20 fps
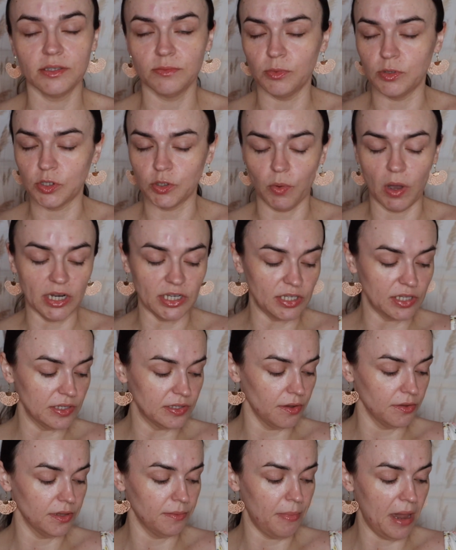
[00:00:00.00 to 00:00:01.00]
I'm going to swatch these
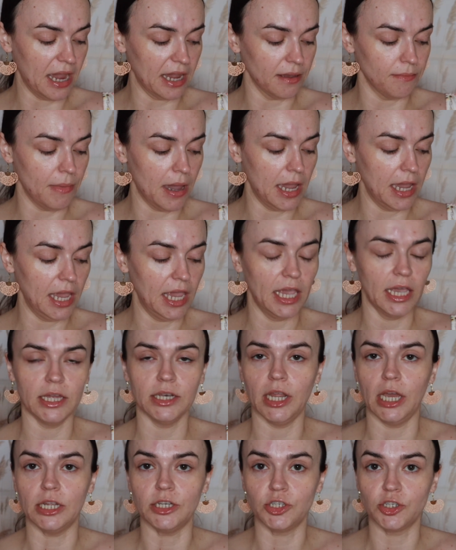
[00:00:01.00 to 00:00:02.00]
on the back of my
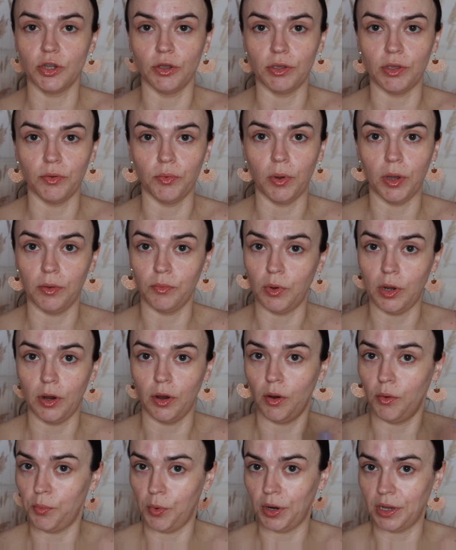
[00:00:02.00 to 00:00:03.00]
hand and show you what
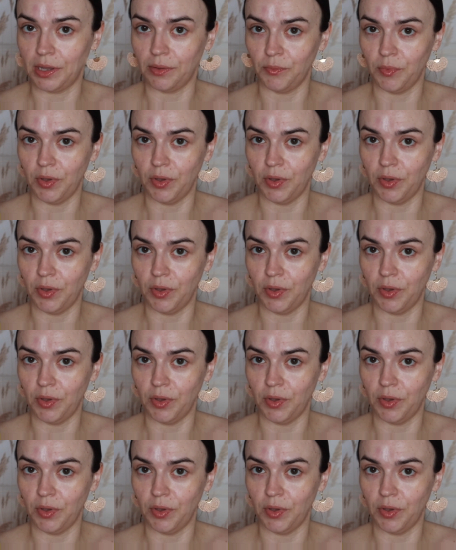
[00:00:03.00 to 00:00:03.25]
we're working